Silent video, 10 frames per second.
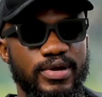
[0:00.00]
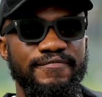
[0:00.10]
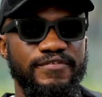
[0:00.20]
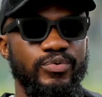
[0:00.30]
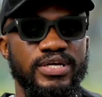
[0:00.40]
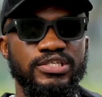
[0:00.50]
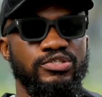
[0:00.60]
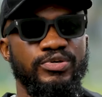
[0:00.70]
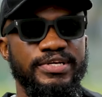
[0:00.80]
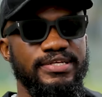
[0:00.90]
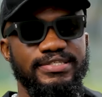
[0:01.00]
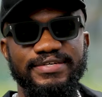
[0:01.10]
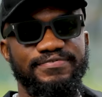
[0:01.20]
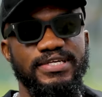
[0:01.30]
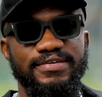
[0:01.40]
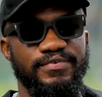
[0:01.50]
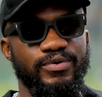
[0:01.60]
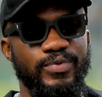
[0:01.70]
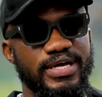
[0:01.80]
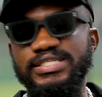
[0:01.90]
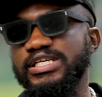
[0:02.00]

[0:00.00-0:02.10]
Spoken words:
it influences you in different ways.